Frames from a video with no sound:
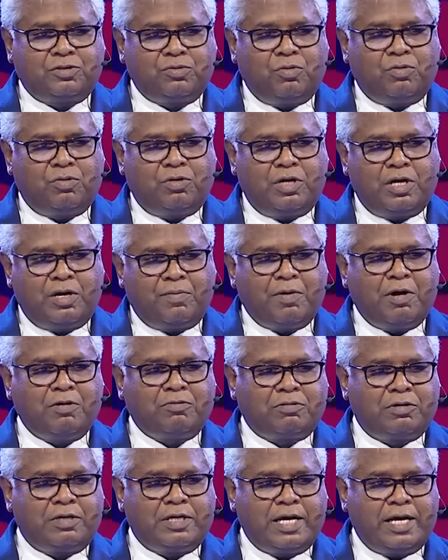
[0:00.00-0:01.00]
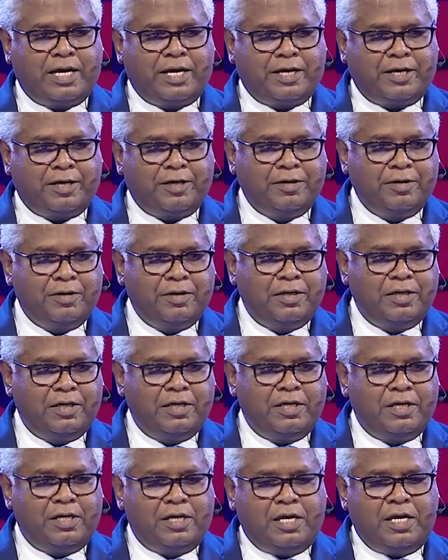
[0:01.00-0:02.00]
old and about to die.
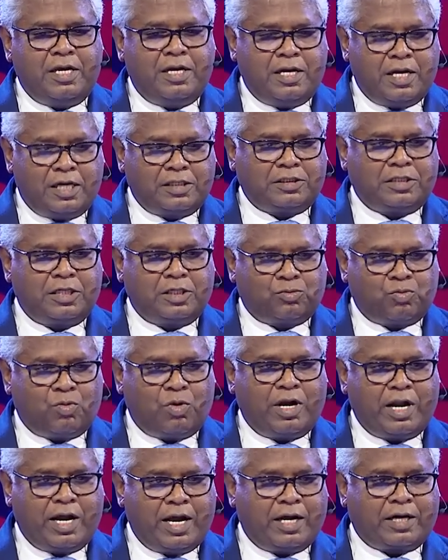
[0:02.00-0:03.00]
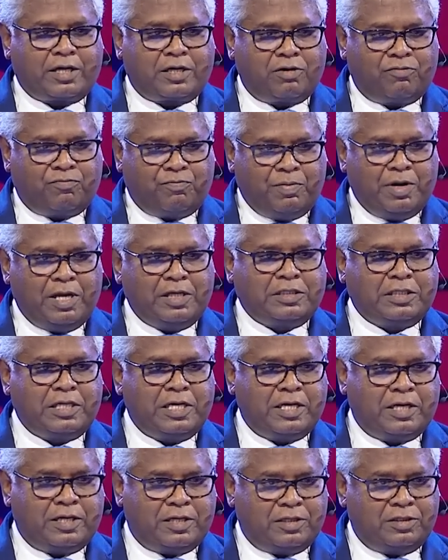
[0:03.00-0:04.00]
He does this one act of
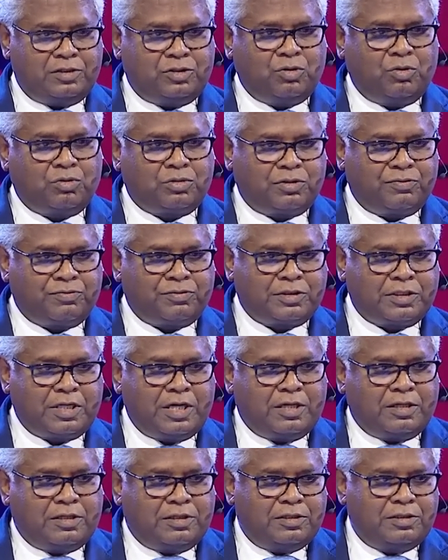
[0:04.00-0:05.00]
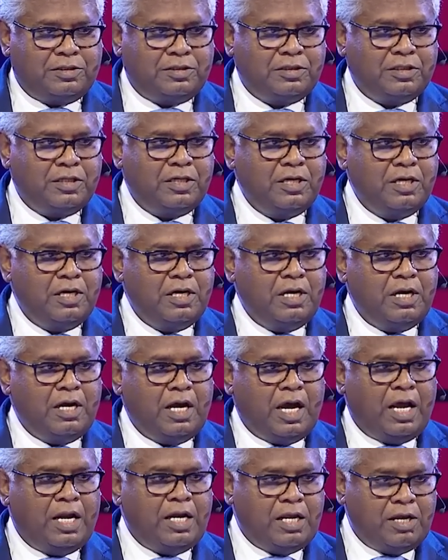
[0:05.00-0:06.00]
blessing Joseph's sons,
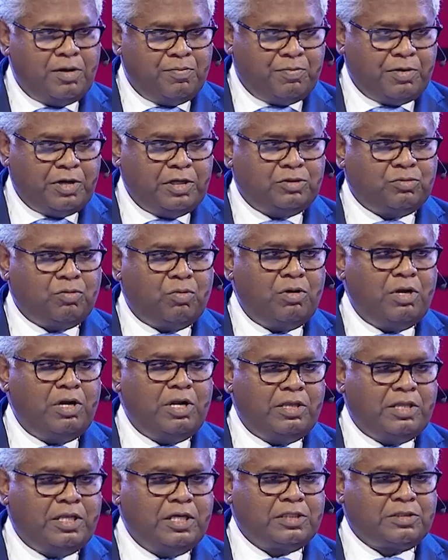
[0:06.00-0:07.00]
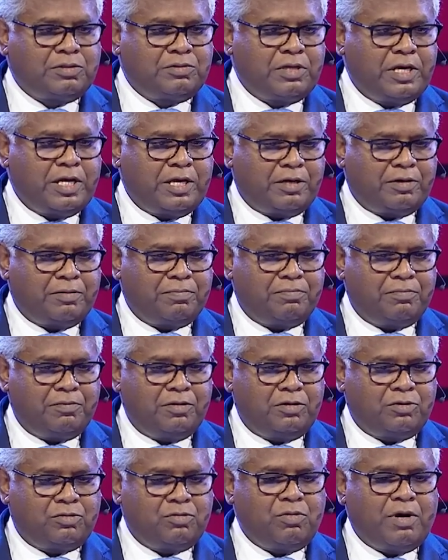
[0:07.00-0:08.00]
and he brings only this thing
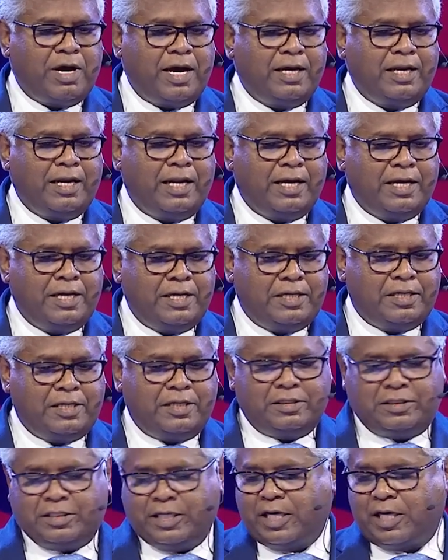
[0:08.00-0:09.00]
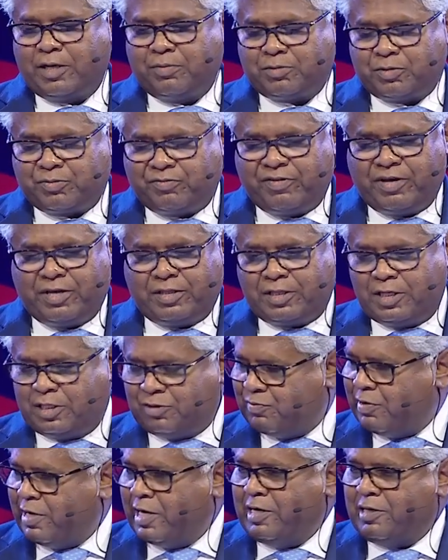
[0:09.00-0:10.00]
to highlight Jacob's faith. That's
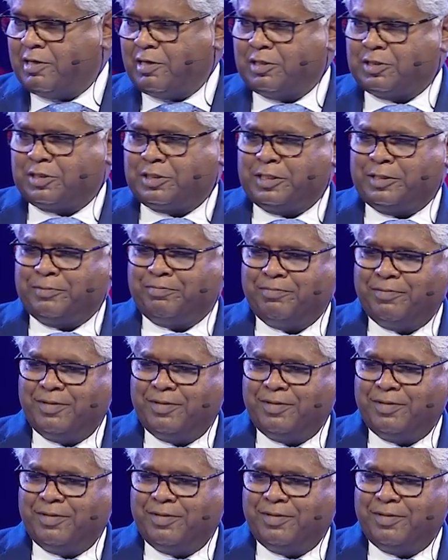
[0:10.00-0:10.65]
very interesting.